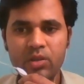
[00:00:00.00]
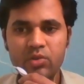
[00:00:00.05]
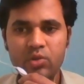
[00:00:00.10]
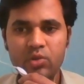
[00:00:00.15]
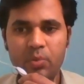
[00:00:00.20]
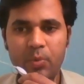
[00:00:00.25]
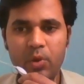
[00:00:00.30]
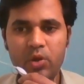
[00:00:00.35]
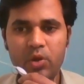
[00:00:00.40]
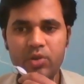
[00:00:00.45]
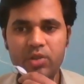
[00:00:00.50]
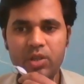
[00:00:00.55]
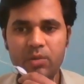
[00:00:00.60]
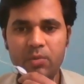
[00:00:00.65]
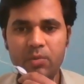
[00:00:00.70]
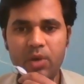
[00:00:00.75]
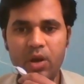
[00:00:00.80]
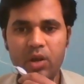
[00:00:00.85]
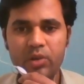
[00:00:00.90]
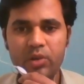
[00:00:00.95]
So polishing
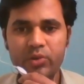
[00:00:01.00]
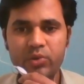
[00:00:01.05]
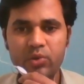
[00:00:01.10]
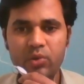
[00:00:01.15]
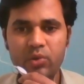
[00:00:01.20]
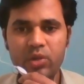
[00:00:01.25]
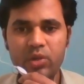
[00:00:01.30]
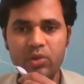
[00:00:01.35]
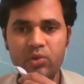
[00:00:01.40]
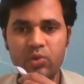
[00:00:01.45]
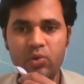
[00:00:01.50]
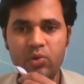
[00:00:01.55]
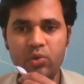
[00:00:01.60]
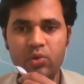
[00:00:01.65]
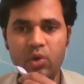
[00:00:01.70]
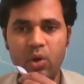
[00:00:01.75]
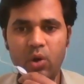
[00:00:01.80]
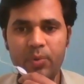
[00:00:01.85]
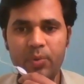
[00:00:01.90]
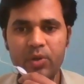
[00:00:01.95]
may also
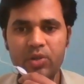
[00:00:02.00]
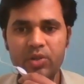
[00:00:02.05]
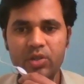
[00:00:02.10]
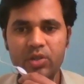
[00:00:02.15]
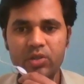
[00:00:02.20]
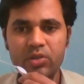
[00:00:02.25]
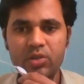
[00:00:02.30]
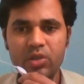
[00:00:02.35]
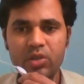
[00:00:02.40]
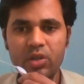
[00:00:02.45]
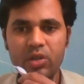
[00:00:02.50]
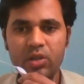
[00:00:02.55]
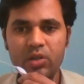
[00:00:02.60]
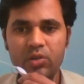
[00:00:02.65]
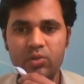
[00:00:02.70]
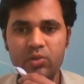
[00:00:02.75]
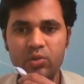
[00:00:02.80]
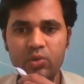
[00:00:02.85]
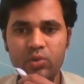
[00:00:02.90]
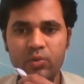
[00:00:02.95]
include operations
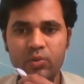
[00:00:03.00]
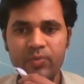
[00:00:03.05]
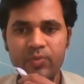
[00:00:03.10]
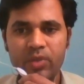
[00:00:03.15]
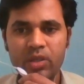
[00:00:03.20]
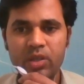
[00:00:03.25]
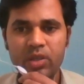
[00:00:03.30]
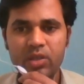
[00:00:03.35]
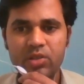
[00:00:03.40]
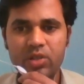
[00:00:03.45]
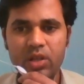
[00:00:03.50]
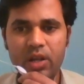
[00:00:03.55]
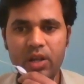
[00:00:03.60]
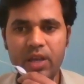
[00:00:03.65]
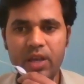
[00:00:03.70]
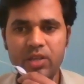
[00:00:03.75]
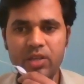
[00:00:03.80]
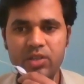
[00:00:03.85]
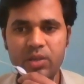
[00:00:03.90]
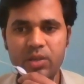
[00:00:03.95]
to
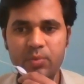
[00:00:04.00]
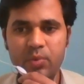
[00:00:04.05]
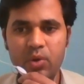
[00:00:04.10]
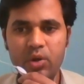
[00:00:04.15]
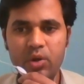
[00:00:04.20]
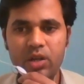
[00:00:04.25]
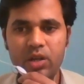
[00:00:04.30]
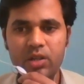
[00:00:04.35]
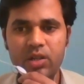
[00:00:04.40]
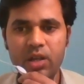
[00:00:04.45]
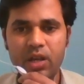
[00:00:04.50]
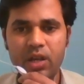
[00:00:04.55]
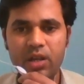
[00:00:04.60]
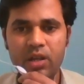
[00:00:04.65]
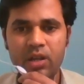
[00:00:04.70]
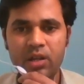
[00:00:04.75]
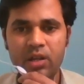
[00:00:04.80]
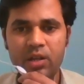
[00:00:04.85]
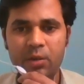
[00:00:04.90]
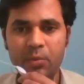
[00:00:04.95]
sterilize the product
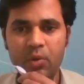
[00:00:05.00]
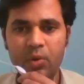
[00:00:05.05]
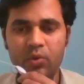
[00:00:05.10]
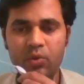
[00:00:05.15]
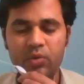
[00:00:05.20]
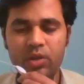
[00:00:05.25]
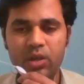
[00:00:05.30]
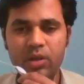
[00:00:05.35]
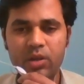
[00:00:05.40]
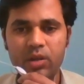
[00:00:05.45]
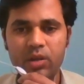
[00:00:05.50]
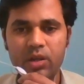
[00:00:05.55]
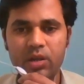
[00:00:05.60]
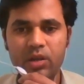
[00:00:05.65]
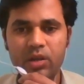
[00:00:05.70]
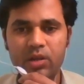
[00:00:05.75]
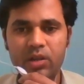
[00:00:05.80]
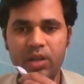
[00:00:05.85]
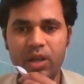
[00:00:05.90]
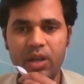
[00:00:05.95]
and remove
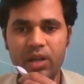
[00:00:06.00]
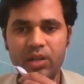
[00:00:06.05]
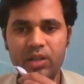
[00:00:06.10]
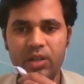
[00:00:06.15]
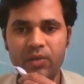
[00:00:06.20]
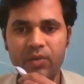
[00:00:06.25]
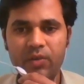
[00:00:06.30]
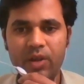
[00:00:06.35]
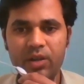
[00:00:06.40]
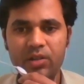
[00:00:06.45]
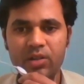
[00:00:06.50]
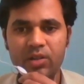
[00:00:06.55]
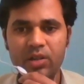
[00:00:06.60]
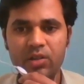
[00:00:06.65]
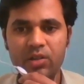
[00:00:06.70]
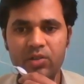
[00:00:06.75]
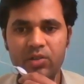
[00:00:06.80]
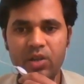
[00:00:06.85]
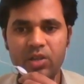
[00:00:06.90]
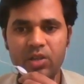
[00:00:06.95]
the deactivate
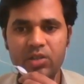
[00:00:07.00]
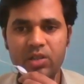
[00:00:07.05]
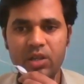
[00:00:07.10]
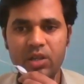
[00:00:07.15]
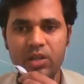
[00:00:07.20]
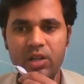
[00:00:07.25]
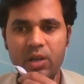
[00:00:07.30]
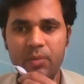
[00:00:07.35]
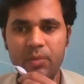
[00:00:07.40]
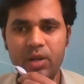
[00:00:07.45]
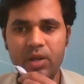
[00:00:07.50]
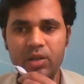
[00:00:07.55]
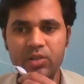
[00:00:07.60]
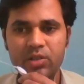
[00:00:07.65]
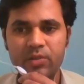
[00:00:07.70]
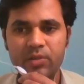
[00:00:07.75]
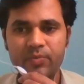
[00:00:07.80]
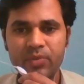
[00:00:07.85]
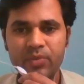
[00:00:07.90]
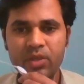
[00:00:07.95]
trace contaminants.